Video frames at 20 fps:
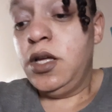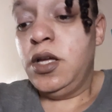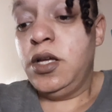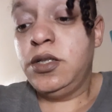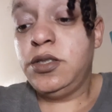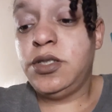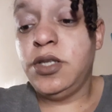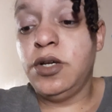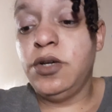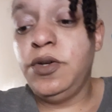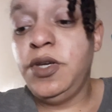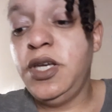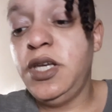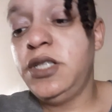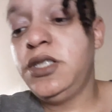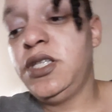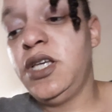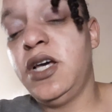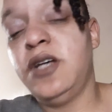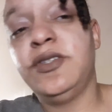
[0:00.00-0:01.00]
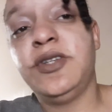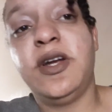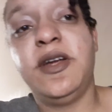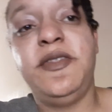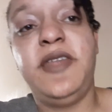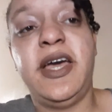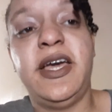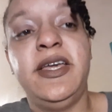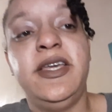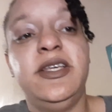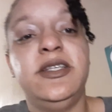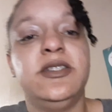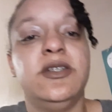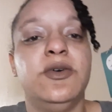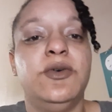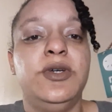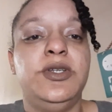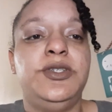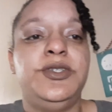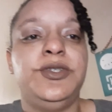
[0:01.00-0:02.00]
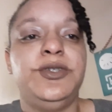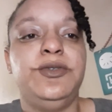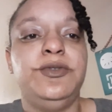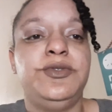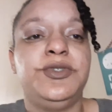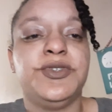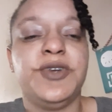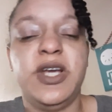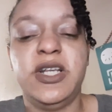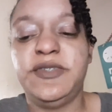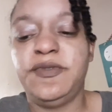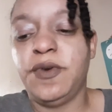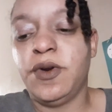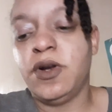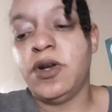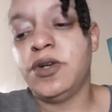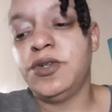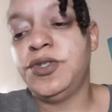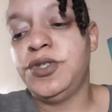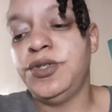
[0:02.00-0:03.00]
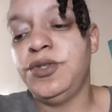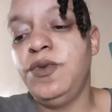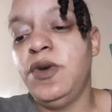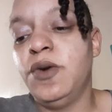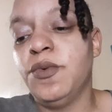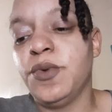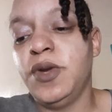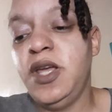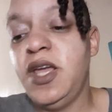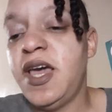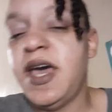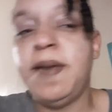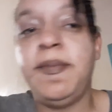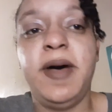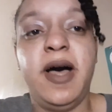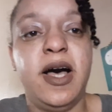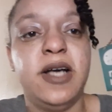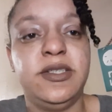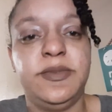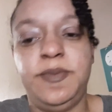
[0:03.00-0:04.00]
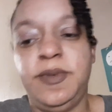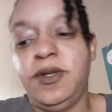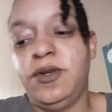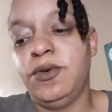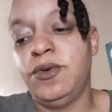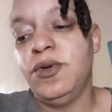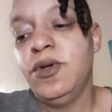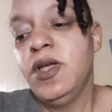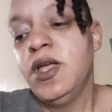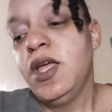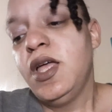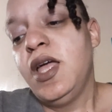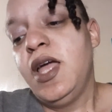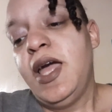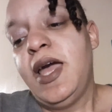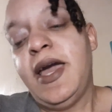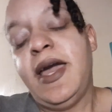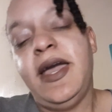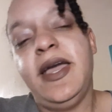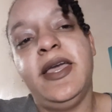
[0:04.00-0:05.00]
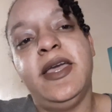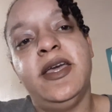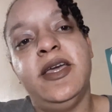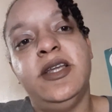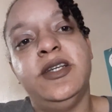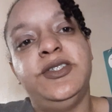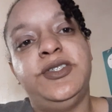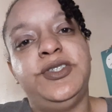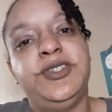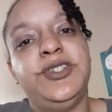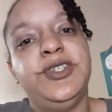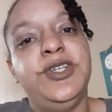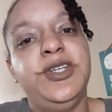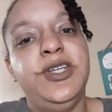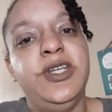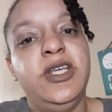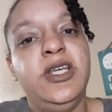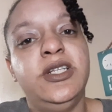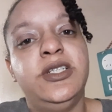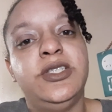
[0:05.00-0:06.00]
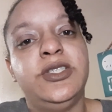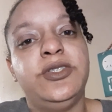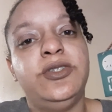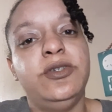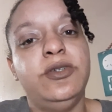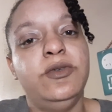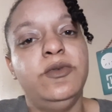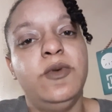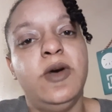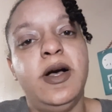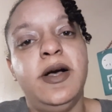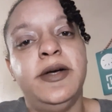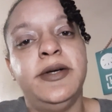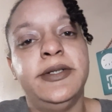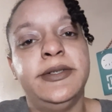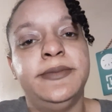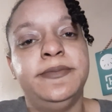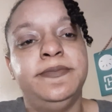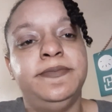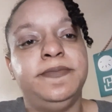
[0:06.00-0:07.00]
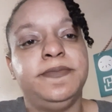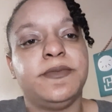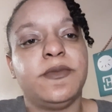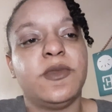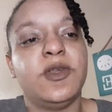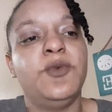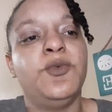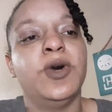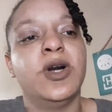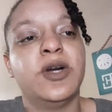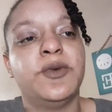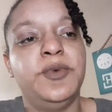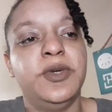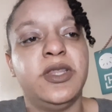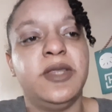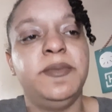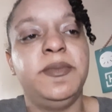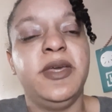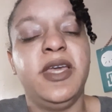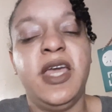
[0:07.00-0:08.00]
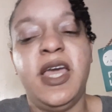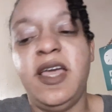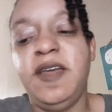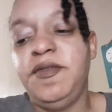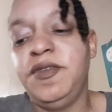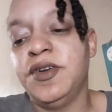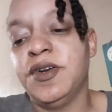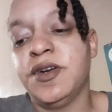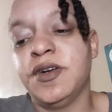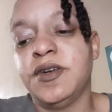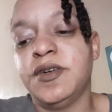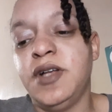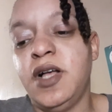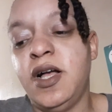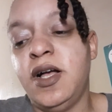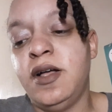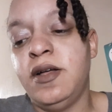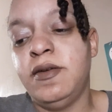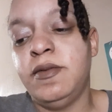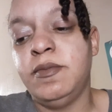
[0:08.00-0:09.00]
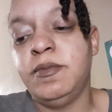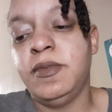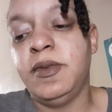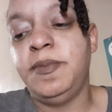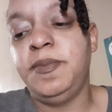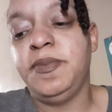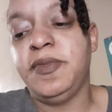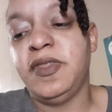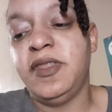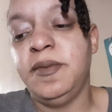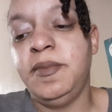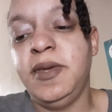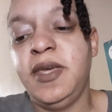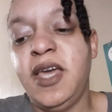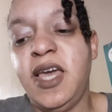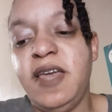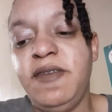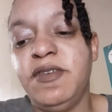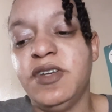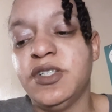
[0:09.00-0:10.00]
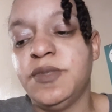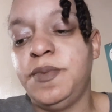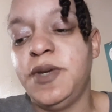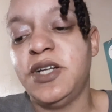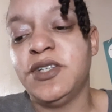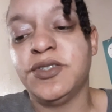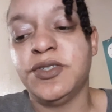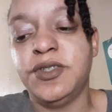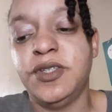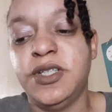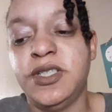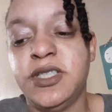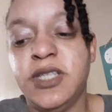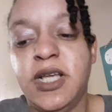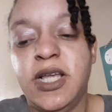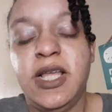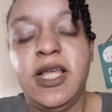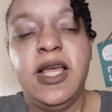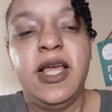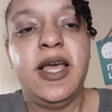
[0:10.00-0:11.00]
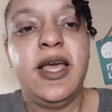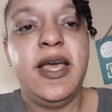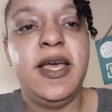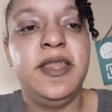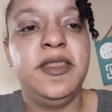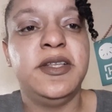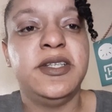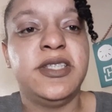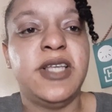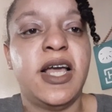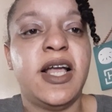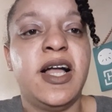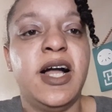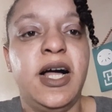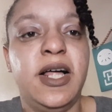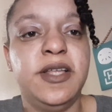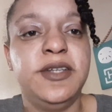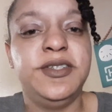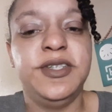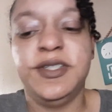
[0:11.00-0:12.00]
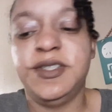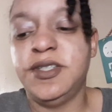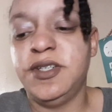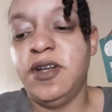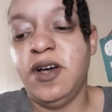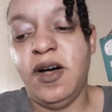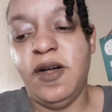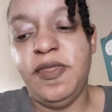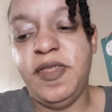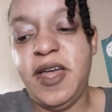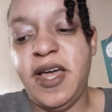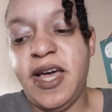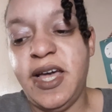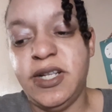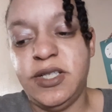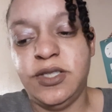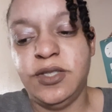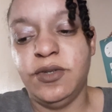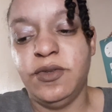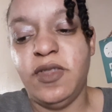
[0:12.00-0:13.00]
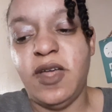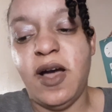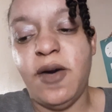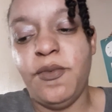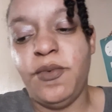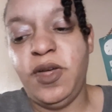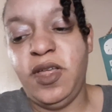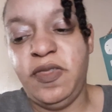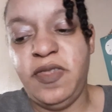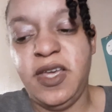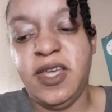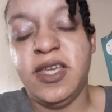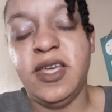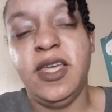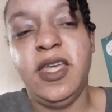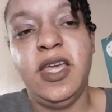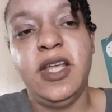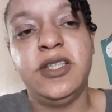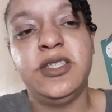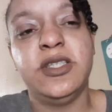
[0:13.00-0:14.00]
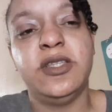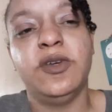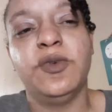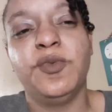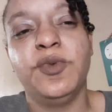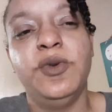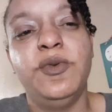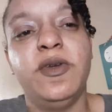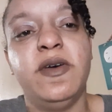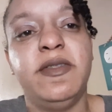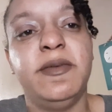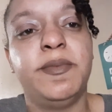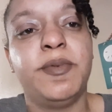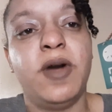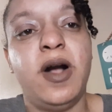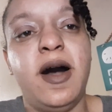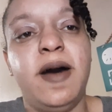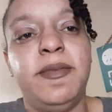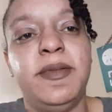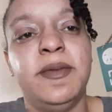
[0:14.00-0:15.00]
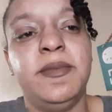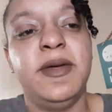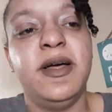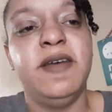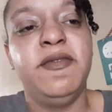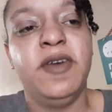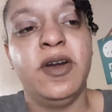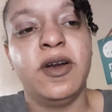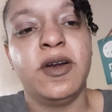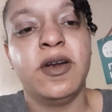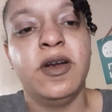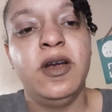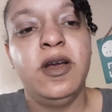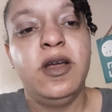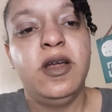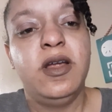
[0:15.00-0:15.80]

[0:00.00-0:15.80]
So he tells her that he's going to transfer her to a rehab hospital, and she needs to work with the behavior specialist and the psychologist and all that, so that way they can get to the root of the problem of her